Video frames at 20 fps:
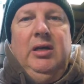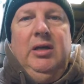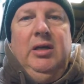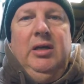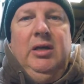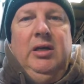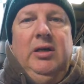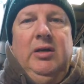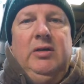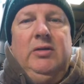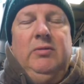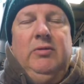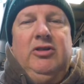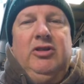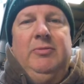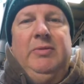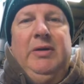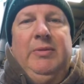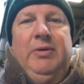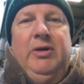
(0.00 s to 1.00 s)
here's
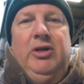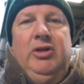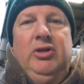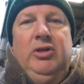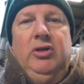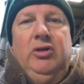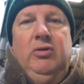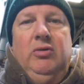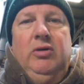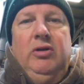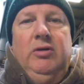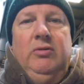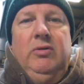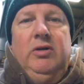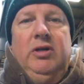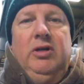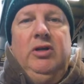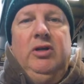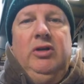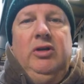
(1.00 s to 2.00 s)
what you may want to do. You
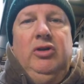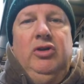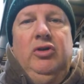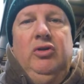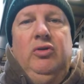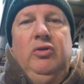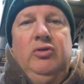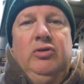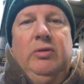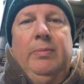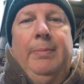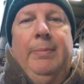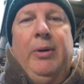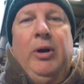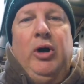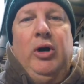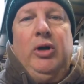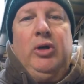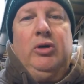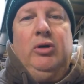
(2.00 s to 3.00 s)
want to use
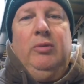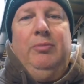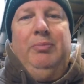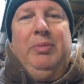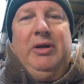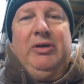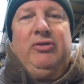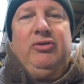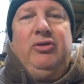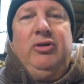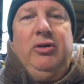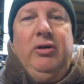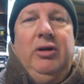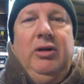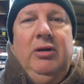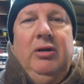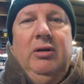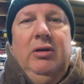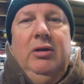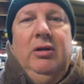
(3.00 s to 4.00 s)
Barnacle Buster.
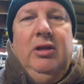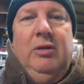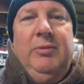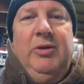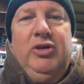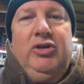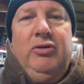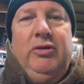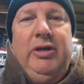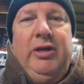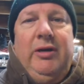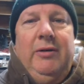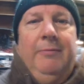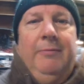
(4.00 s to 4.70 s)
Let me show you.